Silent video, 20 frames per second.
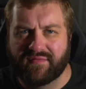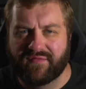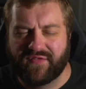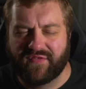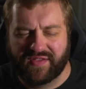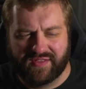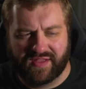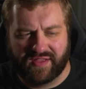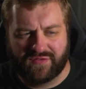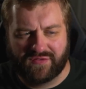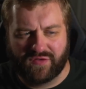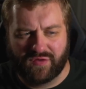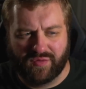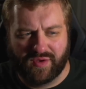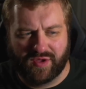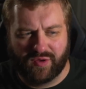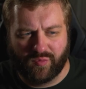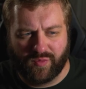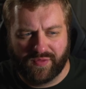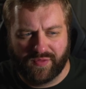feeling
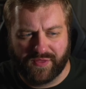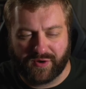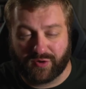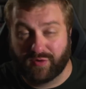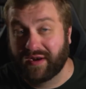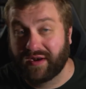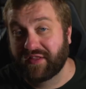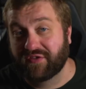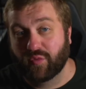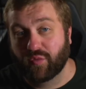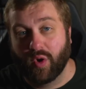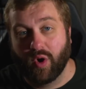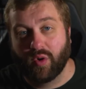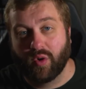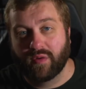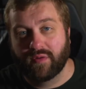to it when the credits roll.